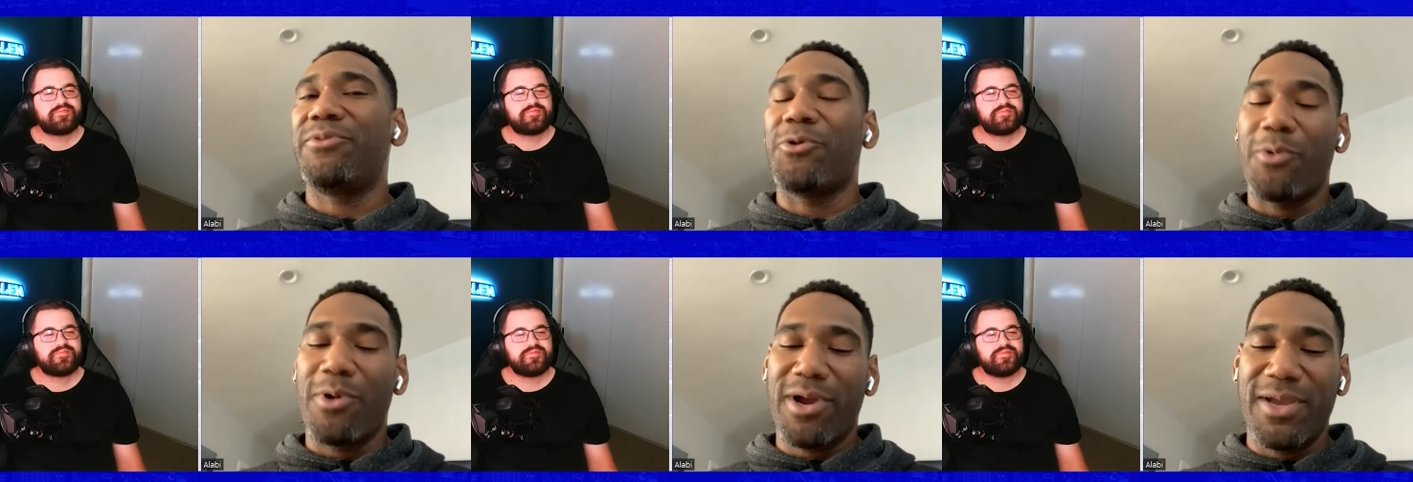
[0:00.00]

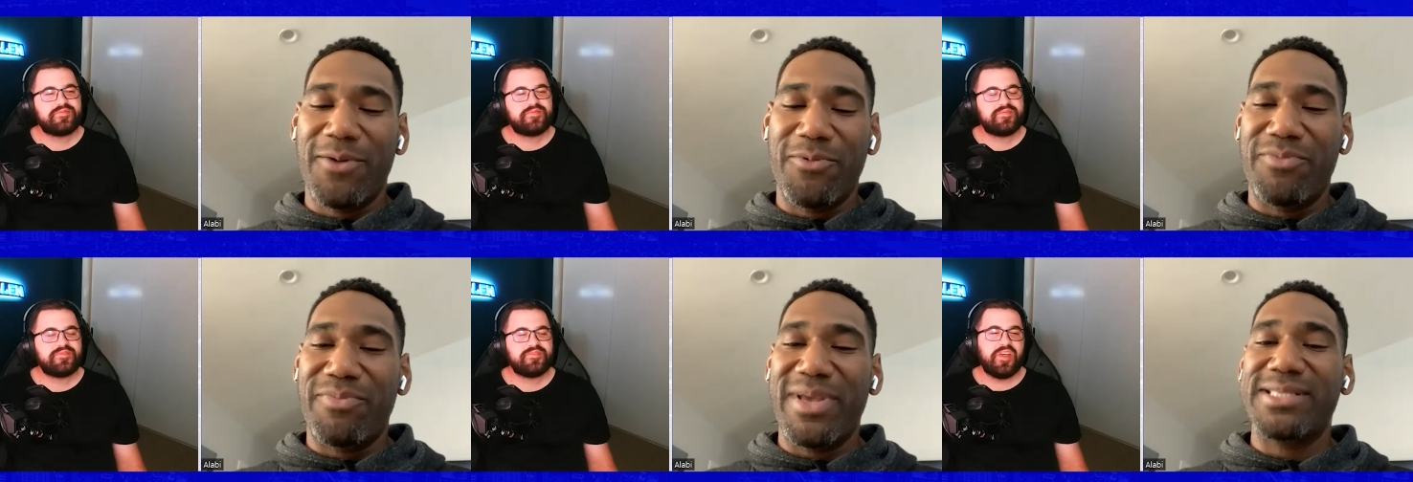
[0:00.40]
Speaker 1: You're working
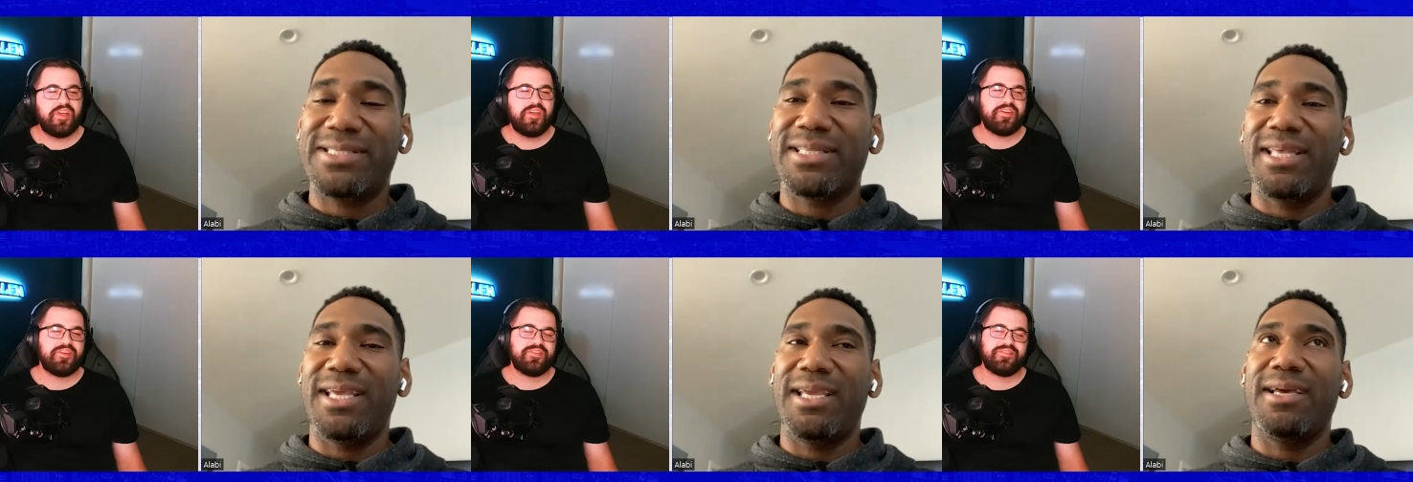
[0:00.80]
with
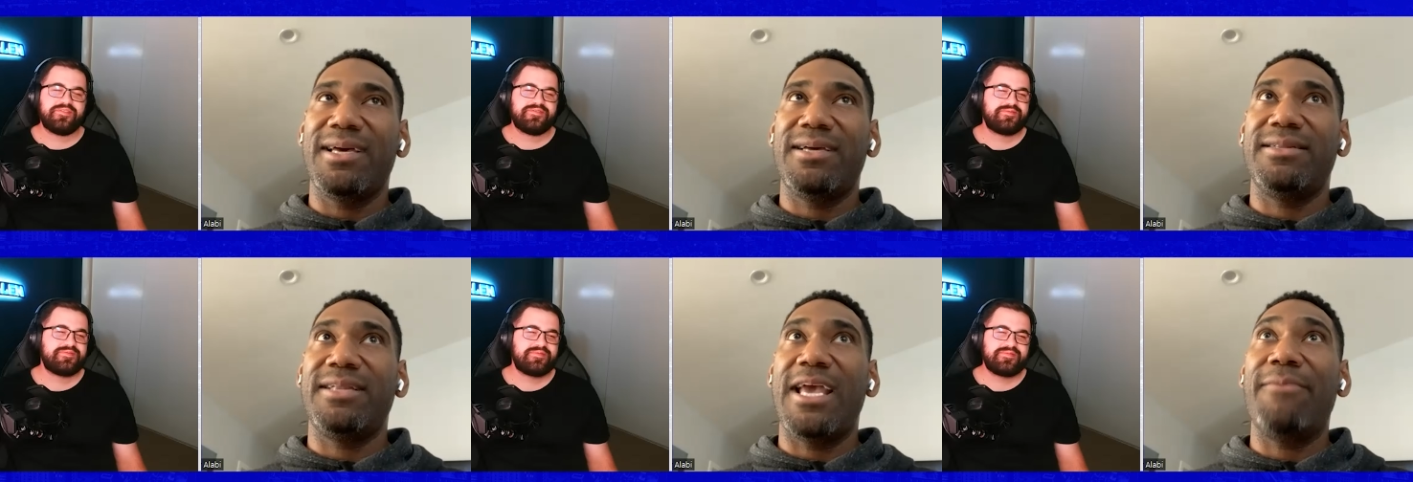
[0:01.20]
basically
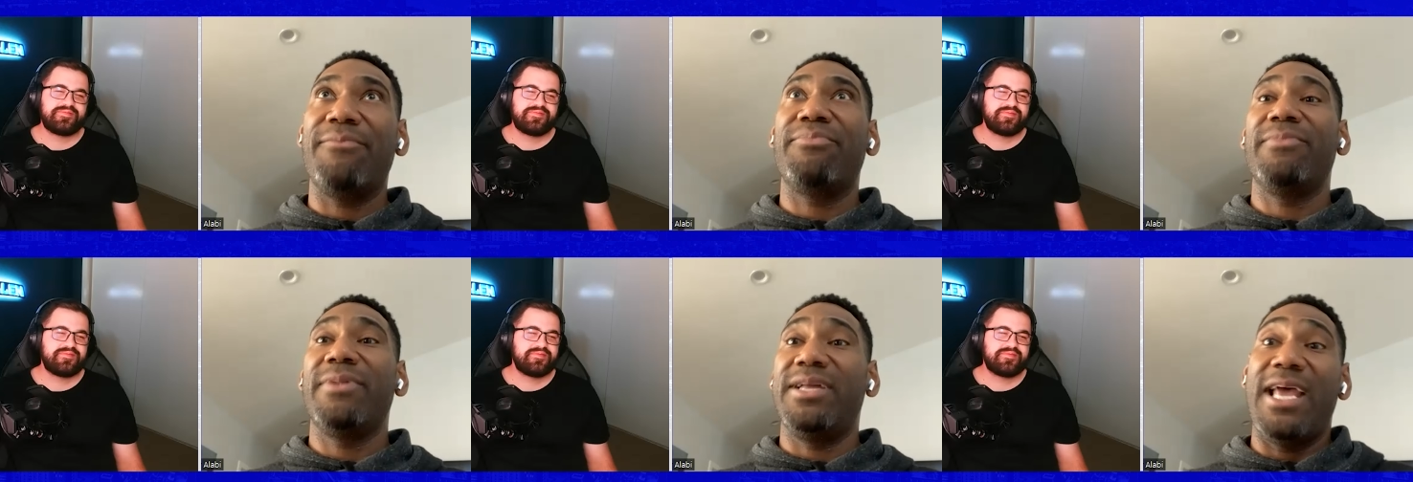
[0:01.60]
no. an em,
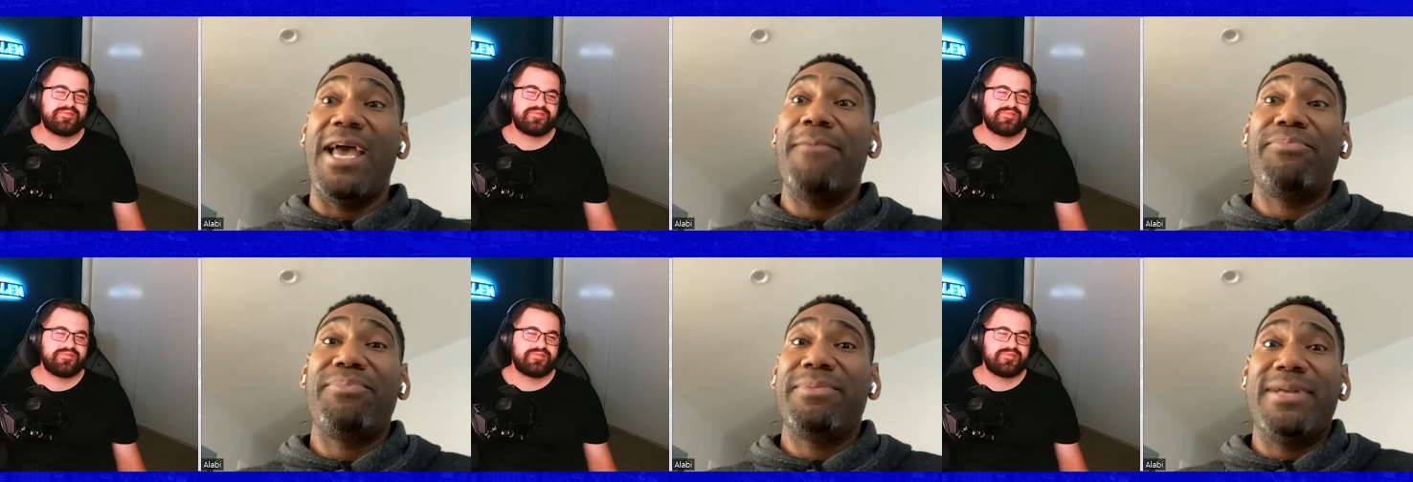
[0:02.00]
an
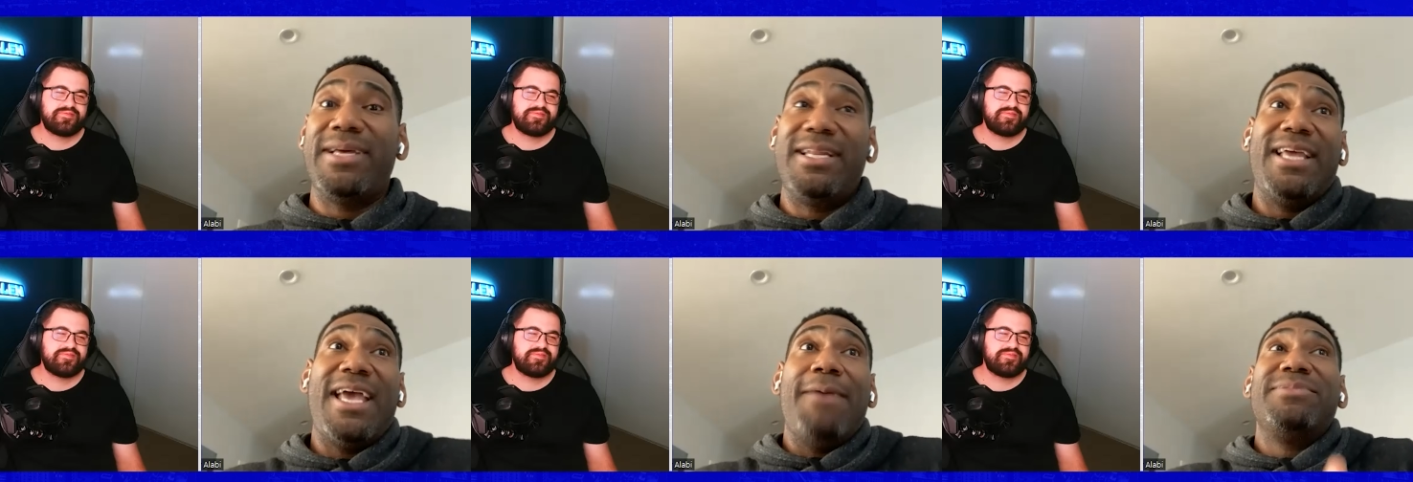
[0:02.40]
em,
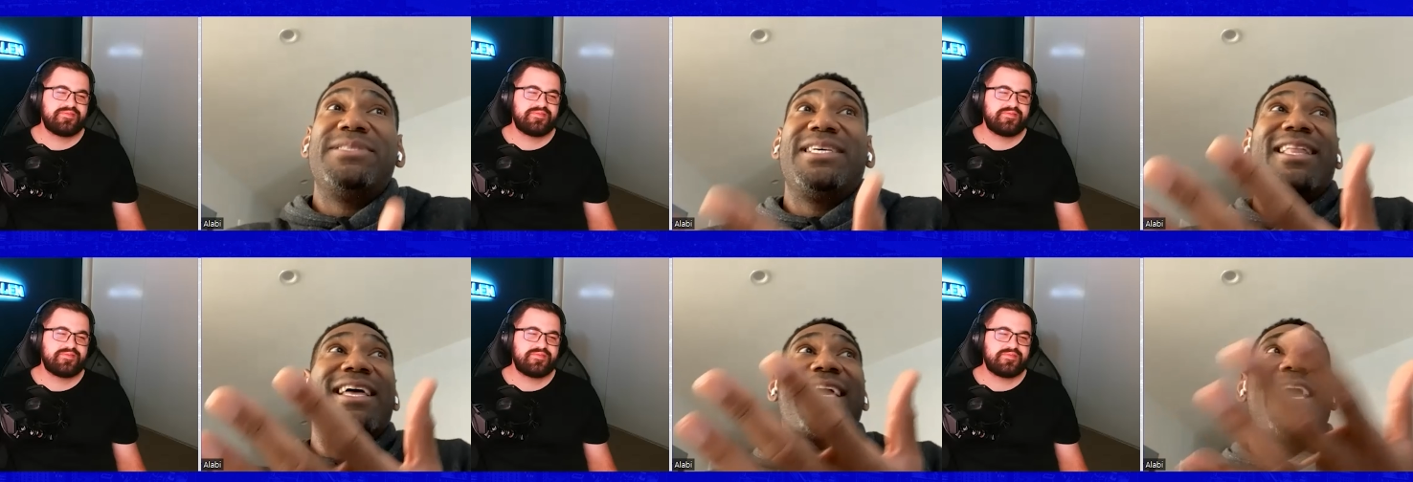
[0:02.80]
an
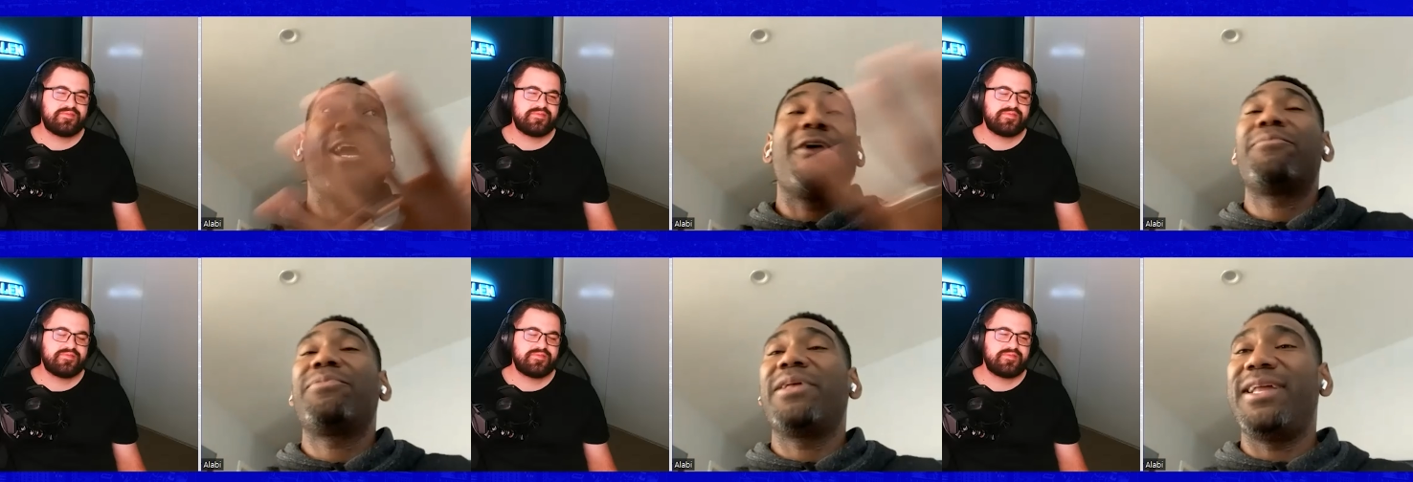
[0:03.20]
empty like
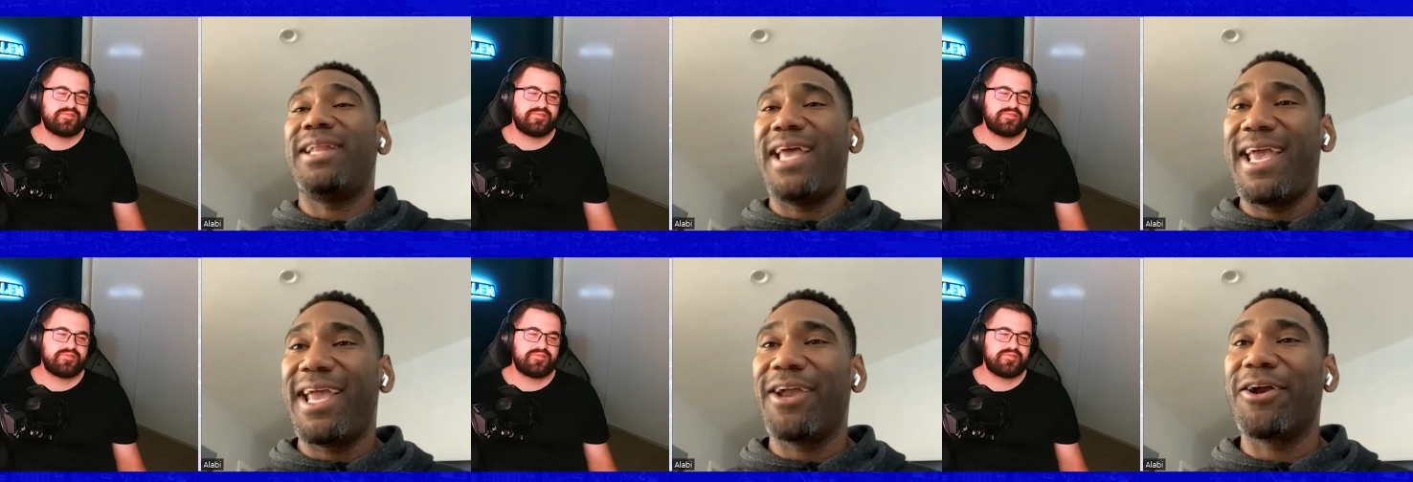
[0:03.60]
airplane
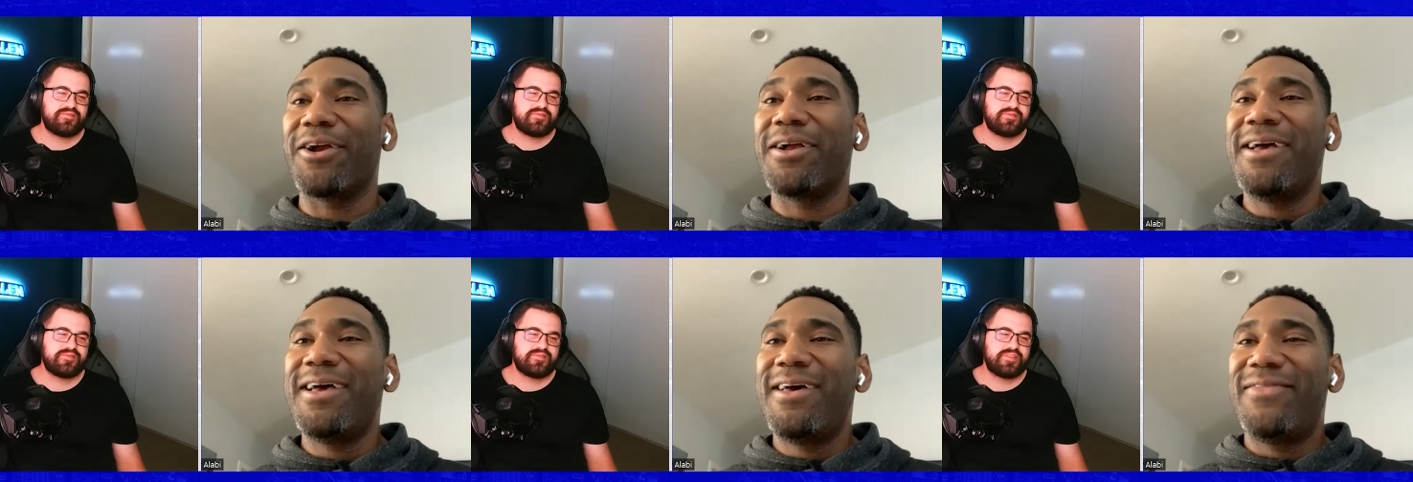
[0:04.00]

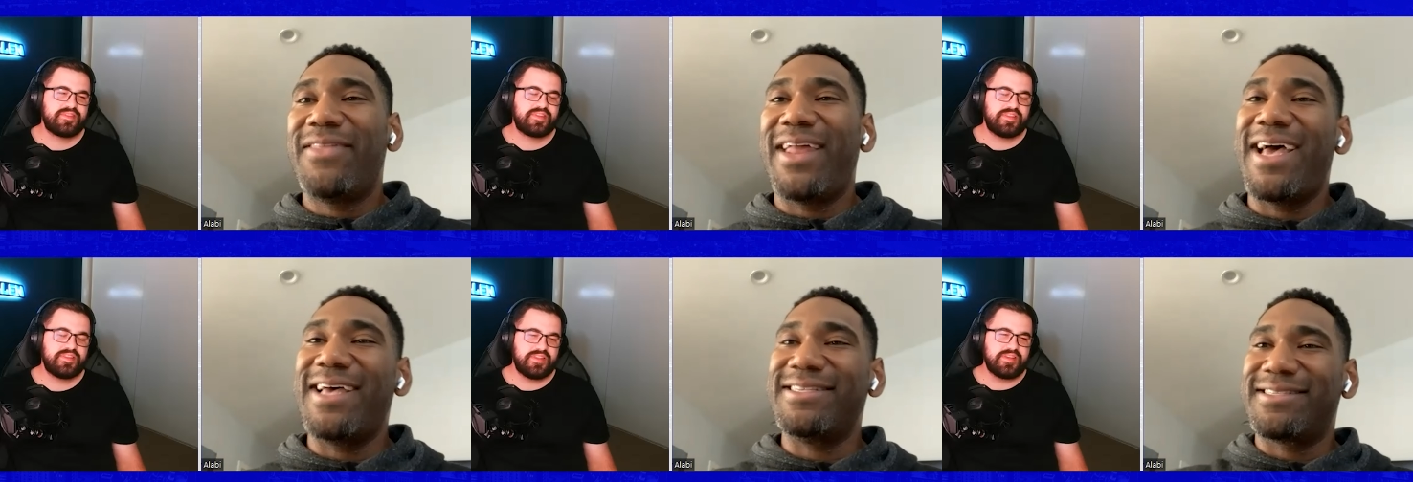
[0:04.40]
hangar
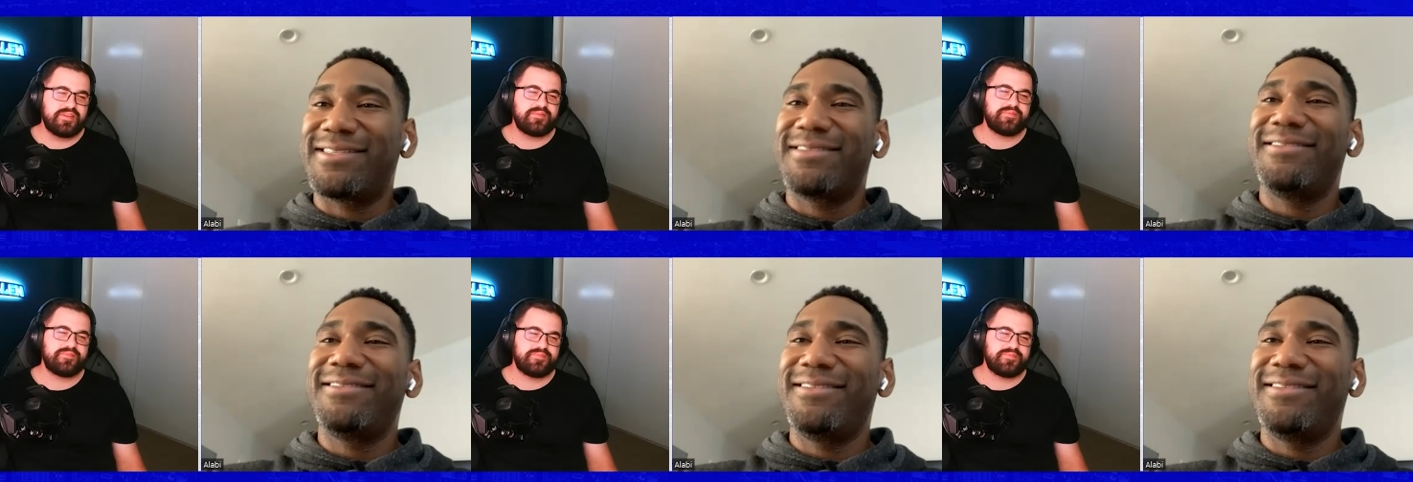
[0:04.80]
that has yeah.